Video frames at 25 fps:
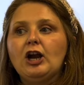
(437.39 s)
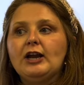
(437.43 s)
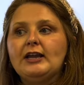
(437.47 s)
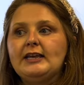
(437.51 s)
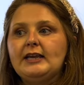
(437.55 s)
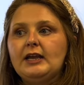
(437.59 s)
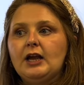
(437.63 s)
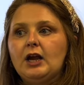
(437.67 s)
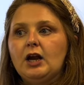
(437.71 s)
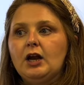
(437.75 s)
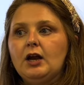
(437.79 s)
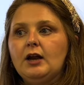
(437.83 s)

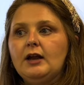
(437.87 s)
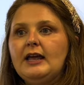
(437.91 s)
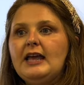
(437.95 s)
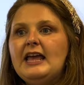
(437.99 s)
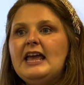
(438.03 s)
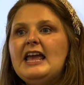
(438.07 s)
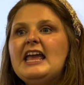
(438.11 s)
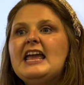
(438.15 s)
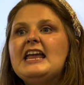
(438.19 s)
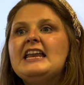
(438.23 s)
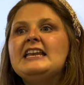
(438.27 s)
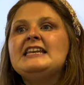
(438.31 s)
here.
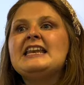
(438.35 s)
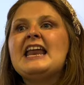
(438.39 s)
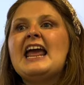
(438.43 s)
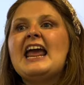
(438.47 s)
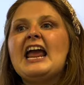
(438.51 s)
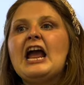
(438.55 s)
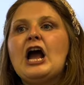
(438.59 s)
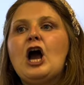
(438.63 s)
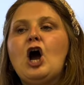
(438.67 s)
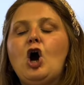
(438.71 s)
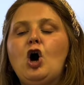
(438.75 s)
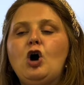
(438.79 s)

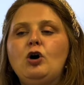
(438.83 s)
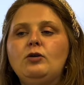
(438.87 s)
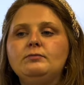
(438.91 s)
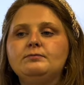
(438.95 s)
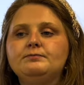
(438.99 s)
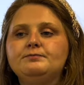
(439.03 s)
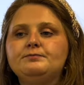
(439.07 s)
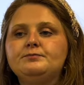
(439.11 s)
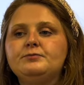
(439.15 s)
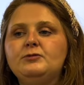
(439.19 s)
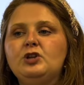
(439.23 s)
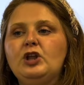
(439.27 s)
Now,
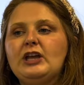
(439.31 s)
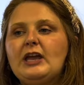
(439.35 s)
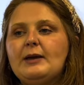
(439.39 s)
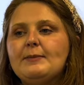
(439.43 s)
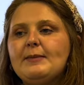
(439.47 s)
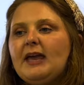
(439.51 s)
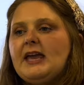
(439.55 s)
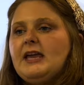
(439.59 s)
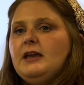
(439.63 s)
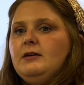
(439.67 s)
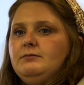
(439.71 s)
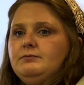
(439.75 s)
look at
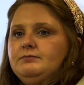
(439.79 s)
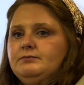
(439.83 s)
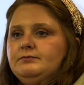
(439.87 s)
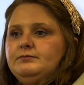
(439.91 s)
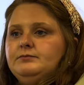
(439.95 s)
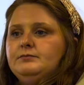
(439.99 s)
me.